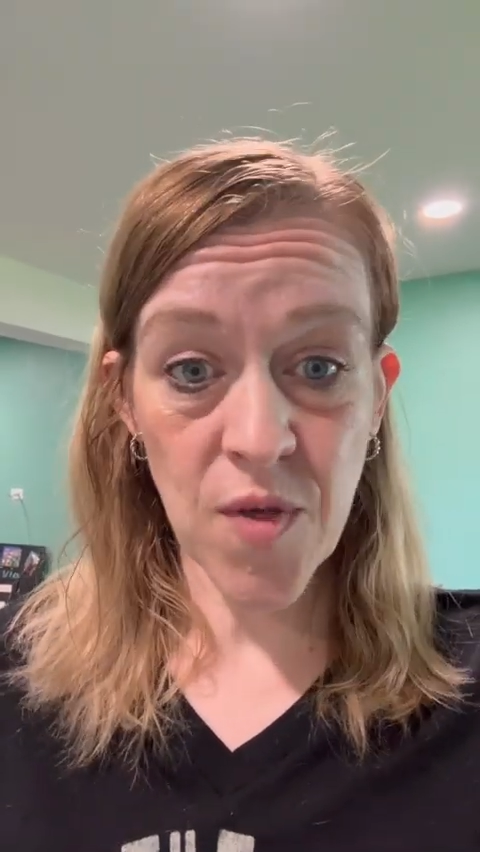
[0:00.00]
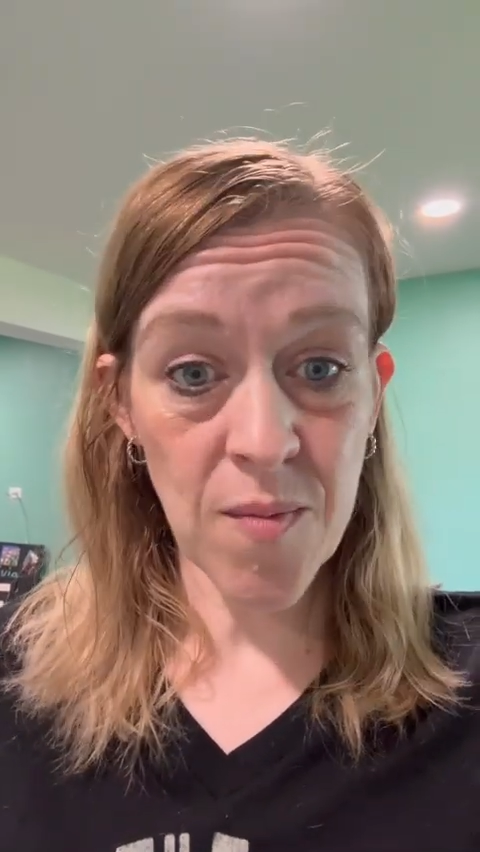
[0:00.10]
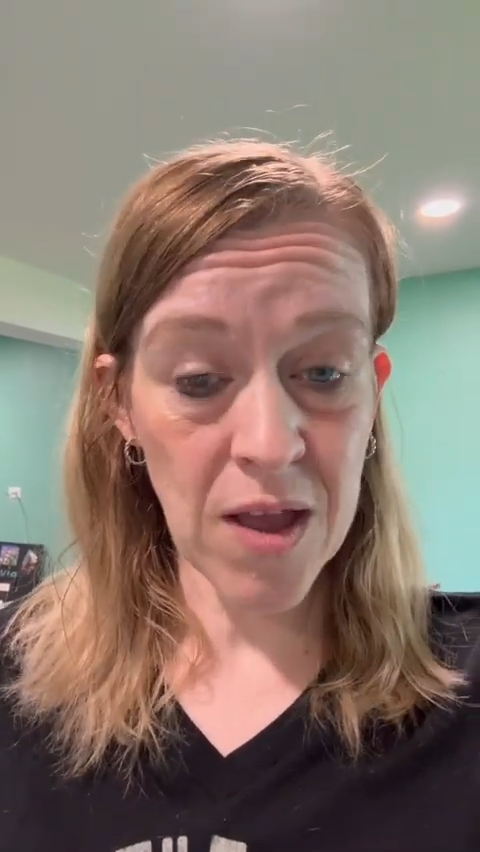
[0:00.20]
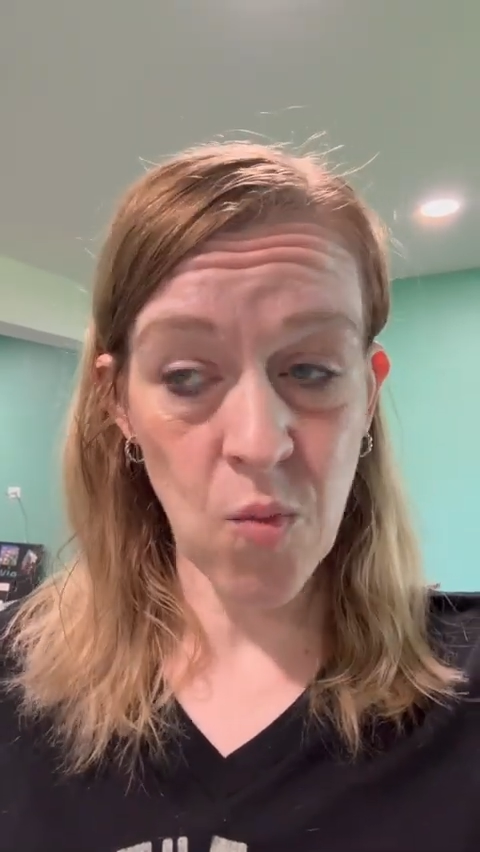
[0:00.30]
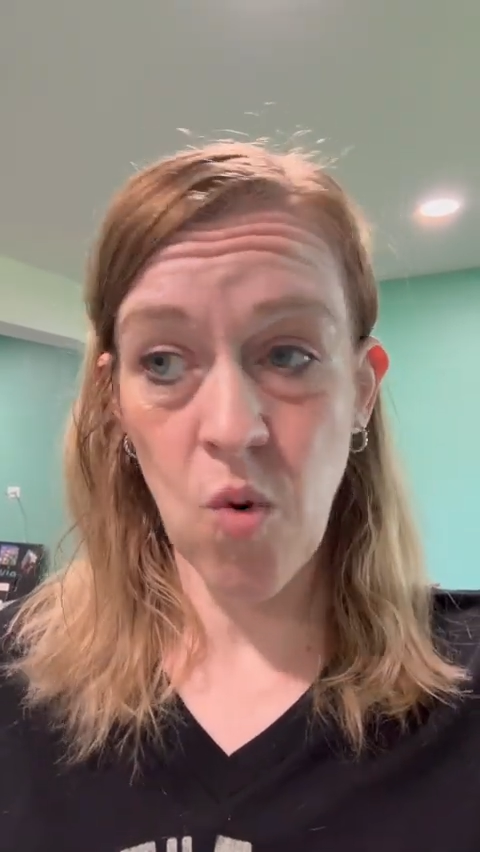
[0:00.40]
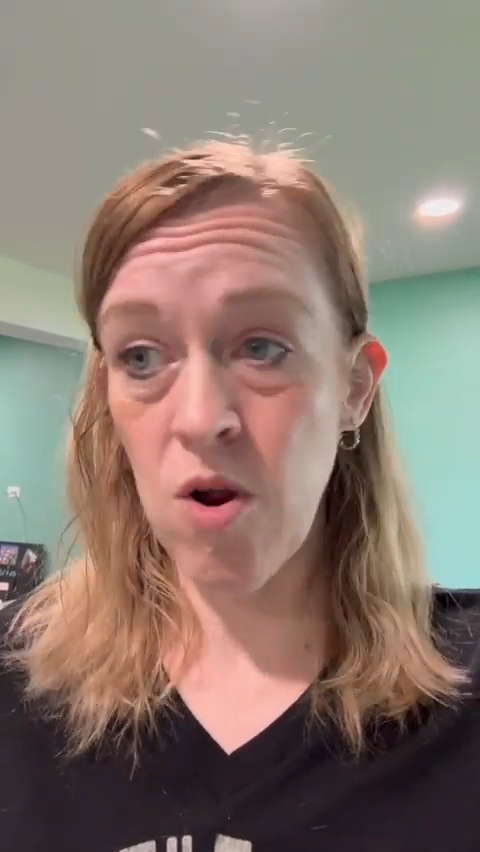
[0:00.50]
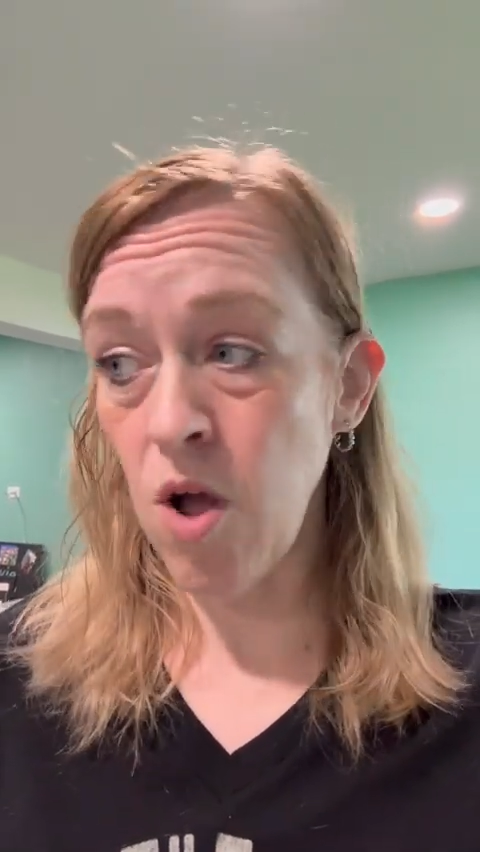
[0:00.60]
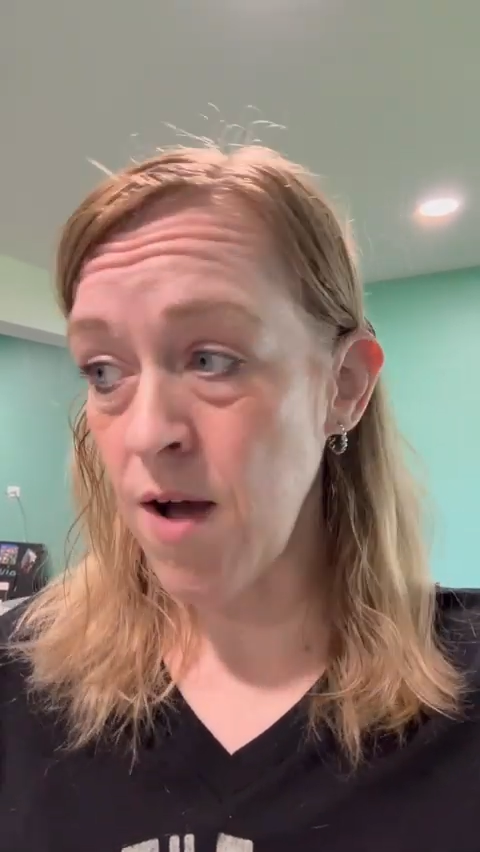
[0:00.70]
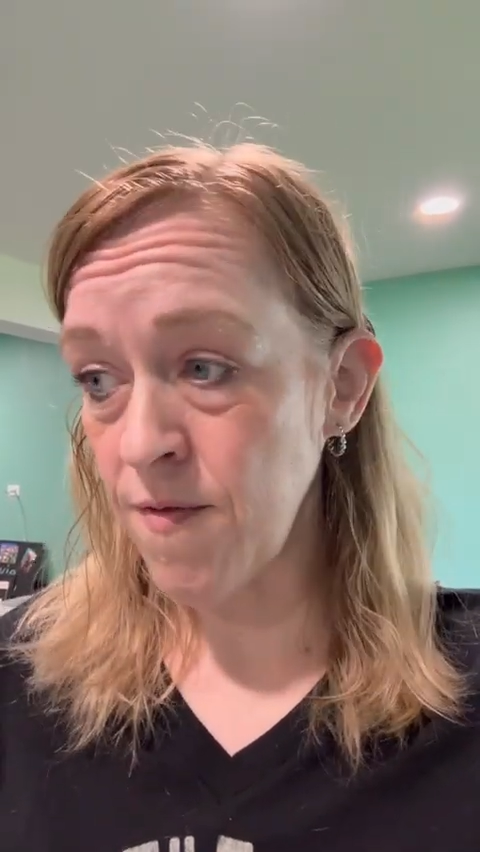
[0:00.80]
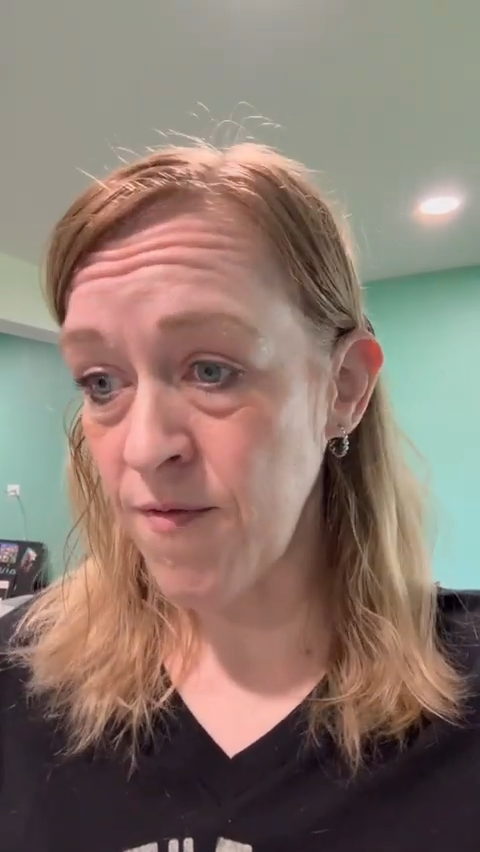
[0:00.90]
them, can work
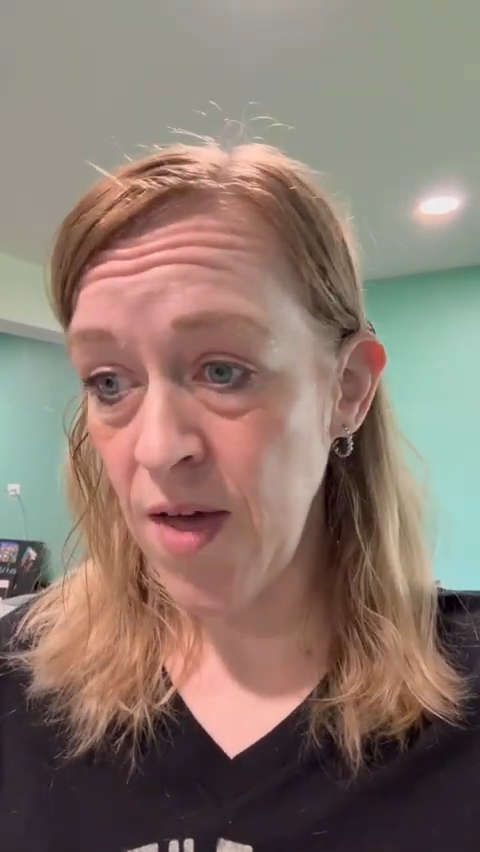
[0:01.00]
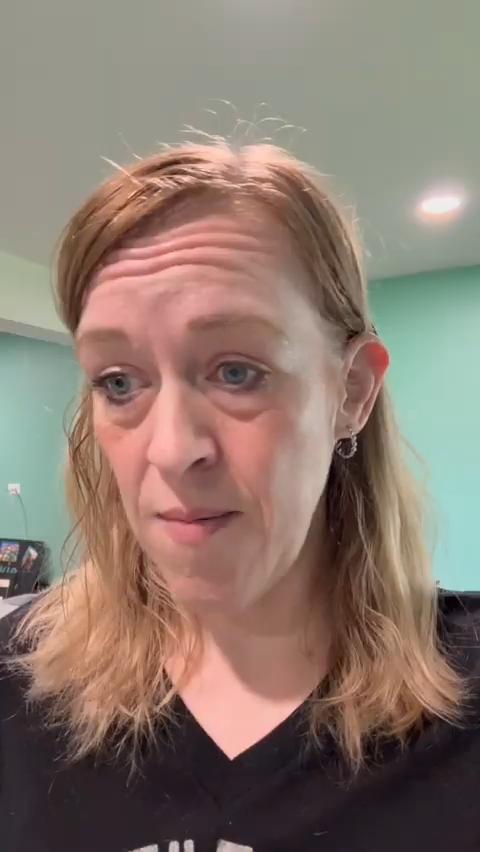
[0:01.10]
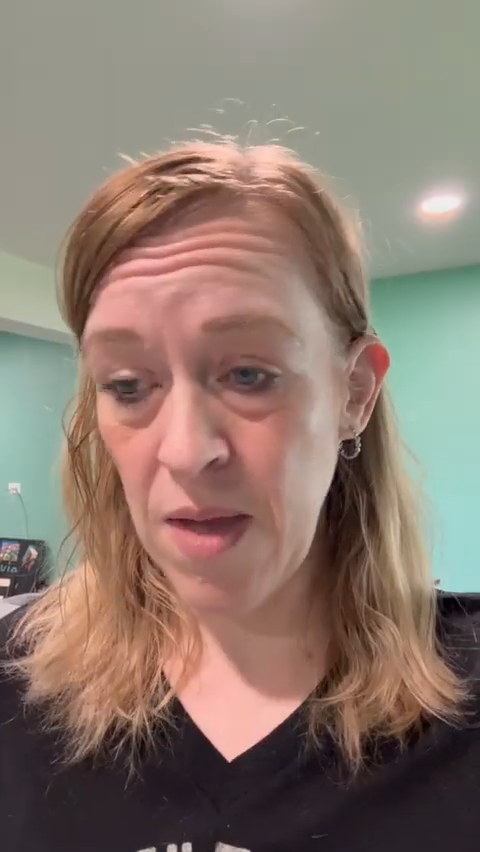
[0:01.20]
off of them.